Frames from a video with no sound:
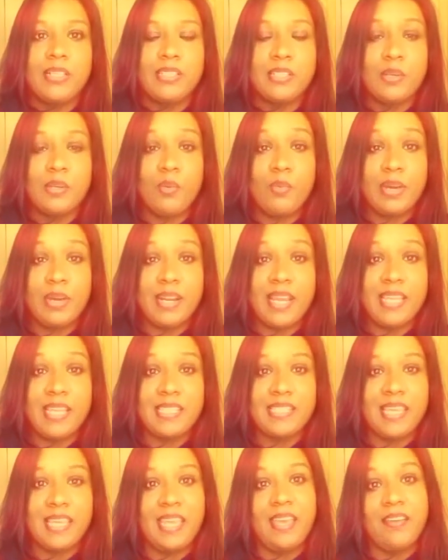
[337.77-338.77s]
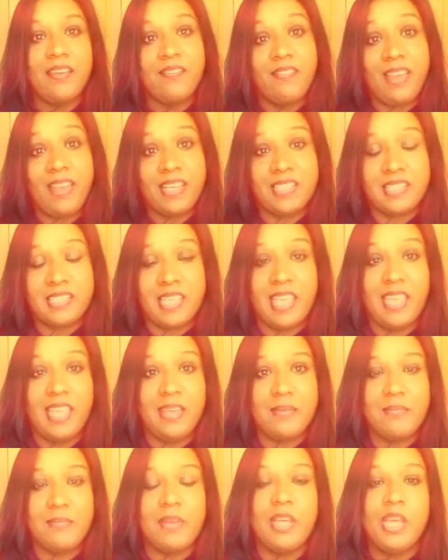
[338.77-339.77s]
So what I say affects
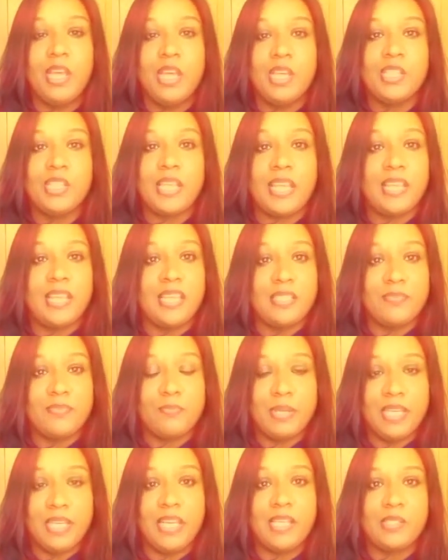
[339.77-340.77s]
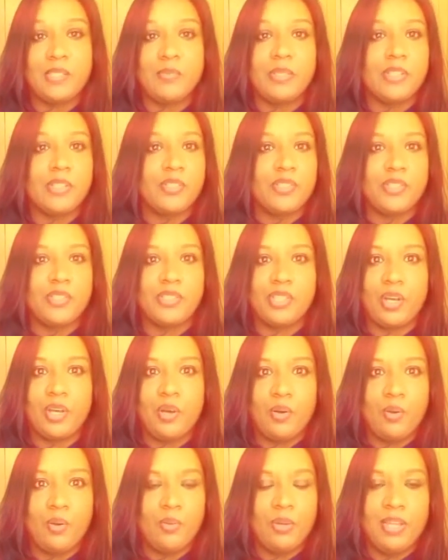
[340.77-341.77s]
him, and because we're
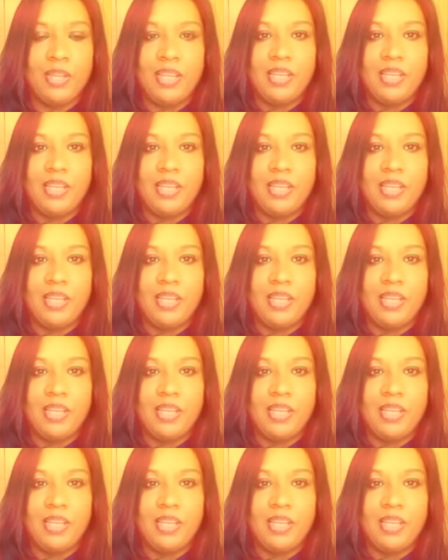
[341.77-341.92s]
so